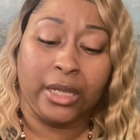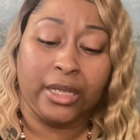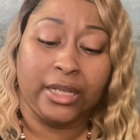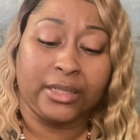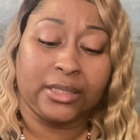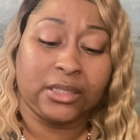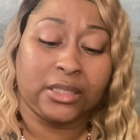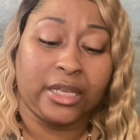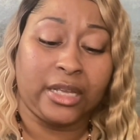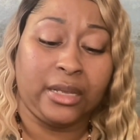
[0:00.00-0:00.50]

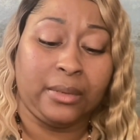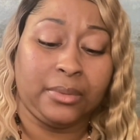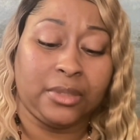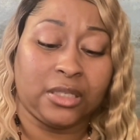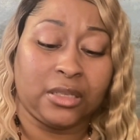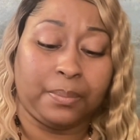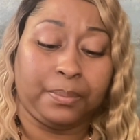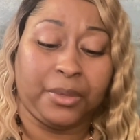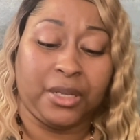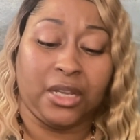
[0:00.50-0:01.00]
It
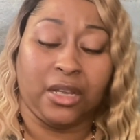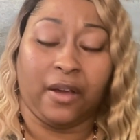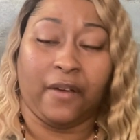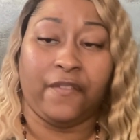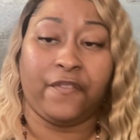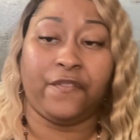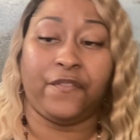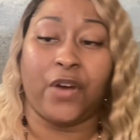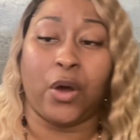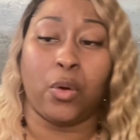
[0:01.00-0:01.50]
seems to be a
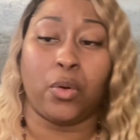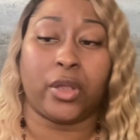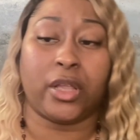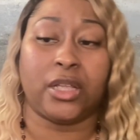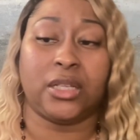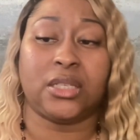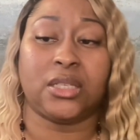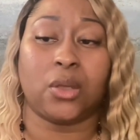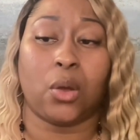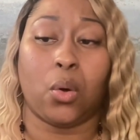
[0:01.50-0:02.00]

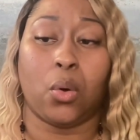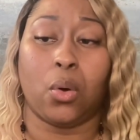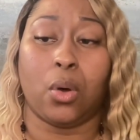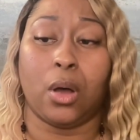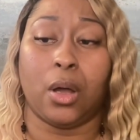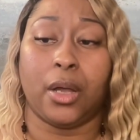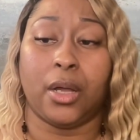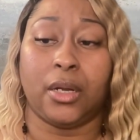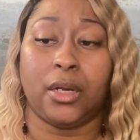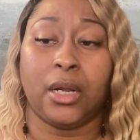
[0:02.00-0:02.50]
focus
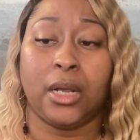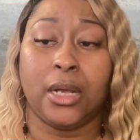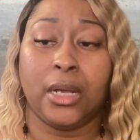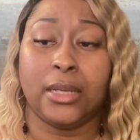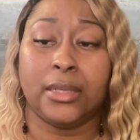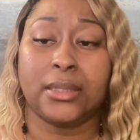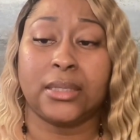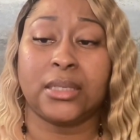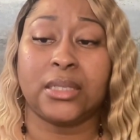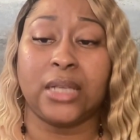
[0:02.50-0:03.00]
on
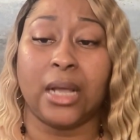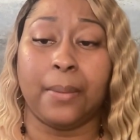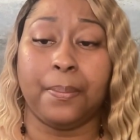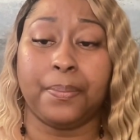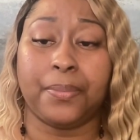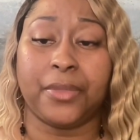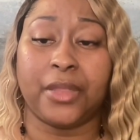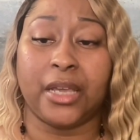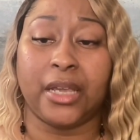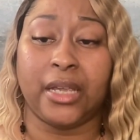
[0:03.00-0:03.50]

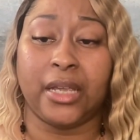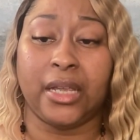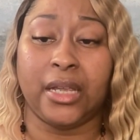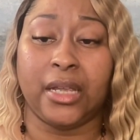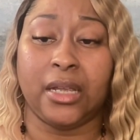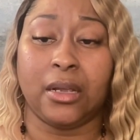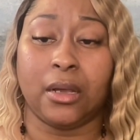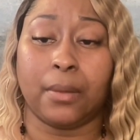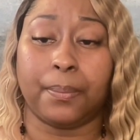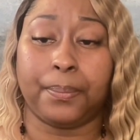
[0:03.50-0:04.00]

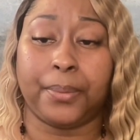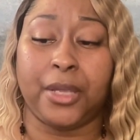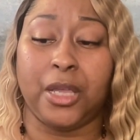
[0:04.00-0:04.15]
something,